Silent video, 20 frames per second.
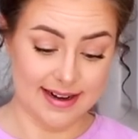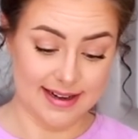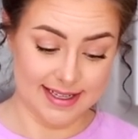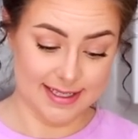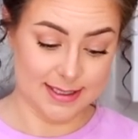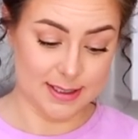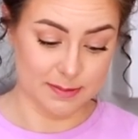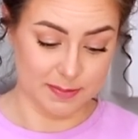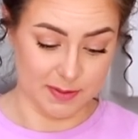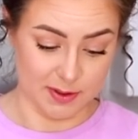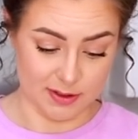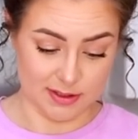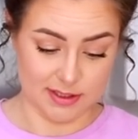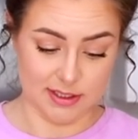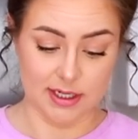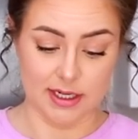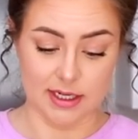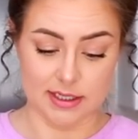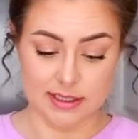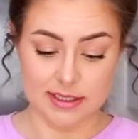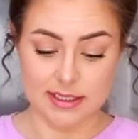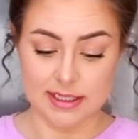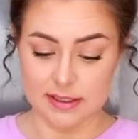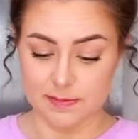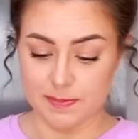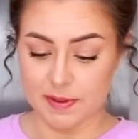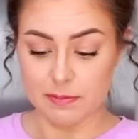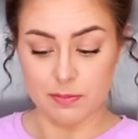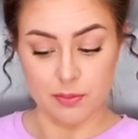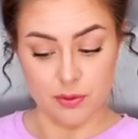litter box garden has
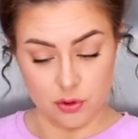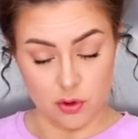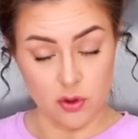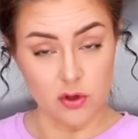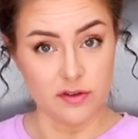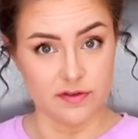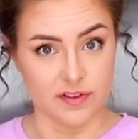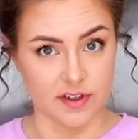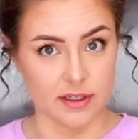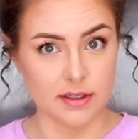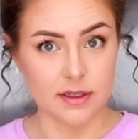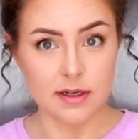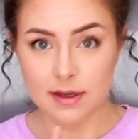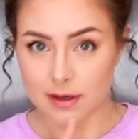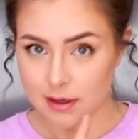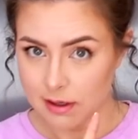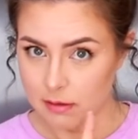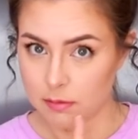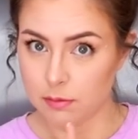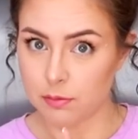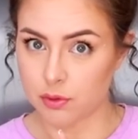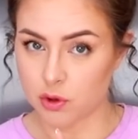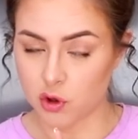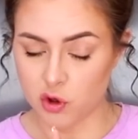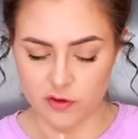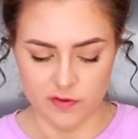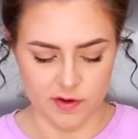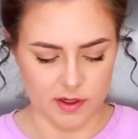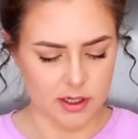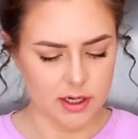been proven
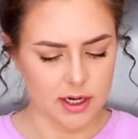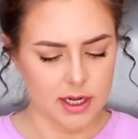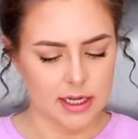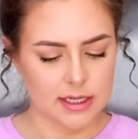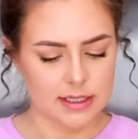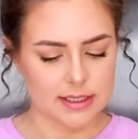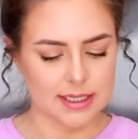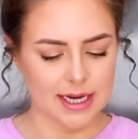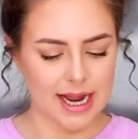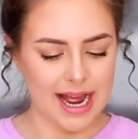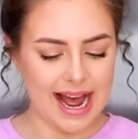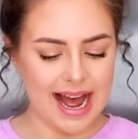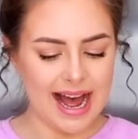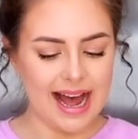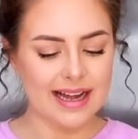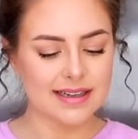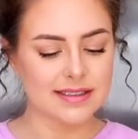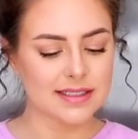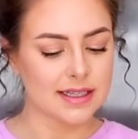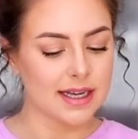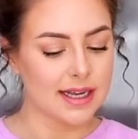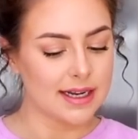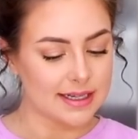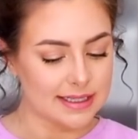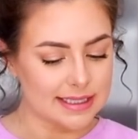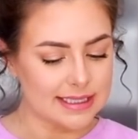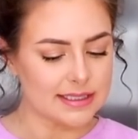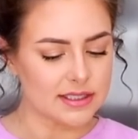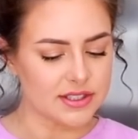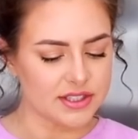to add at
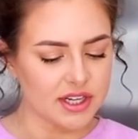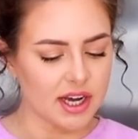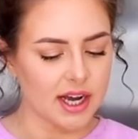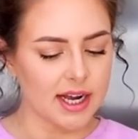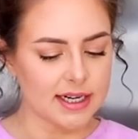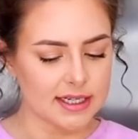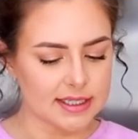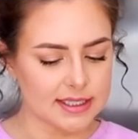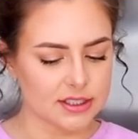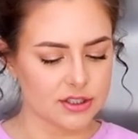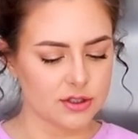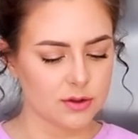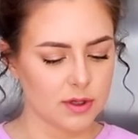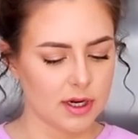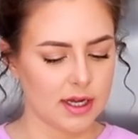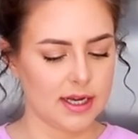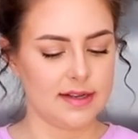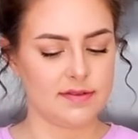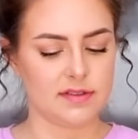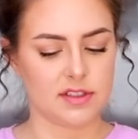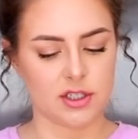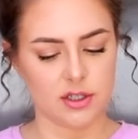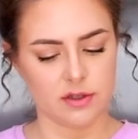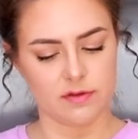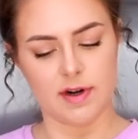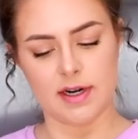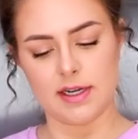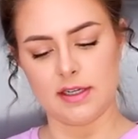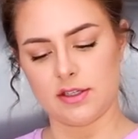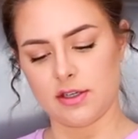least 9 additional lives to your
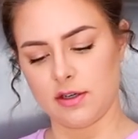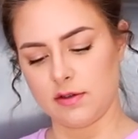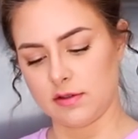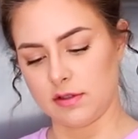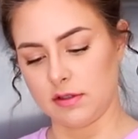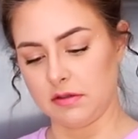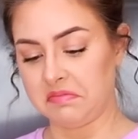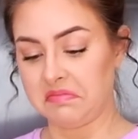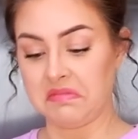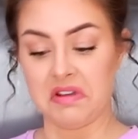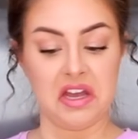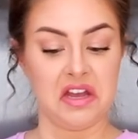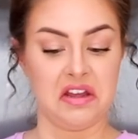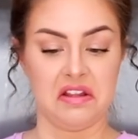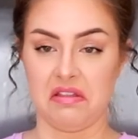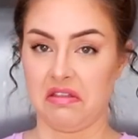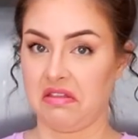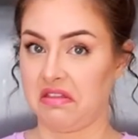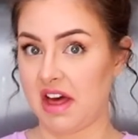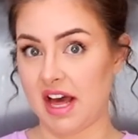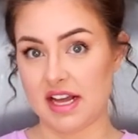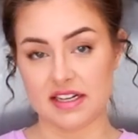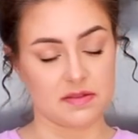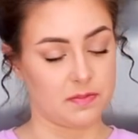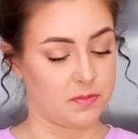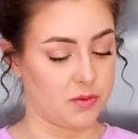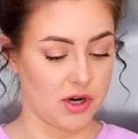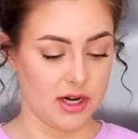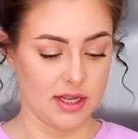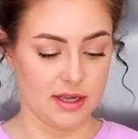running total. That's
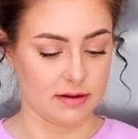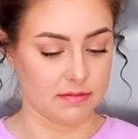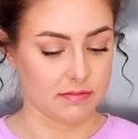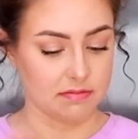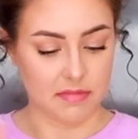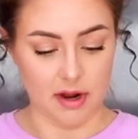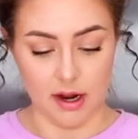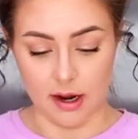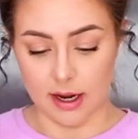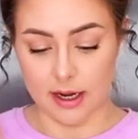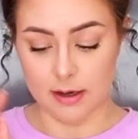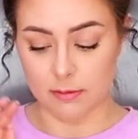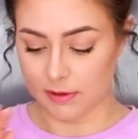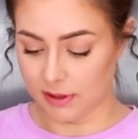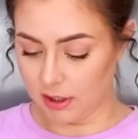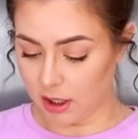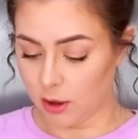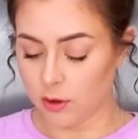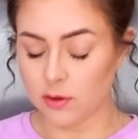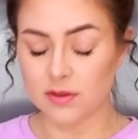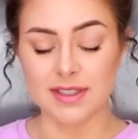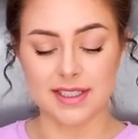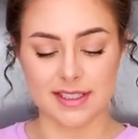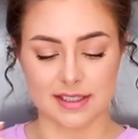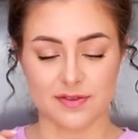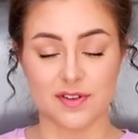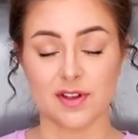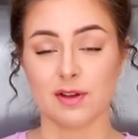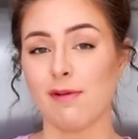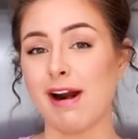brilliant. I will own this
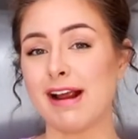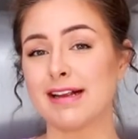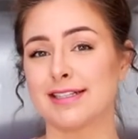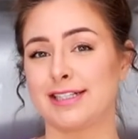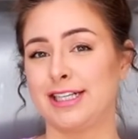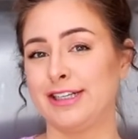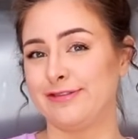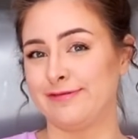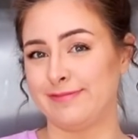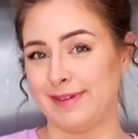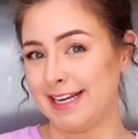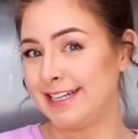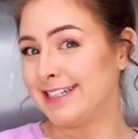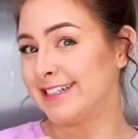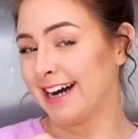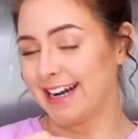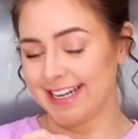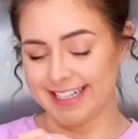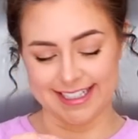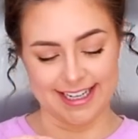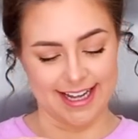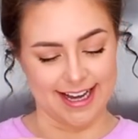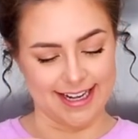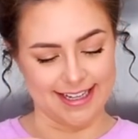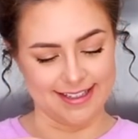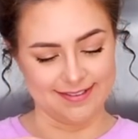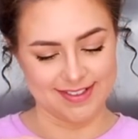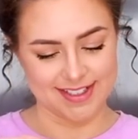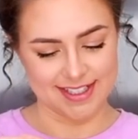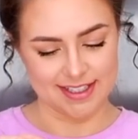for the rest of my 9
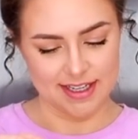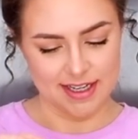lives.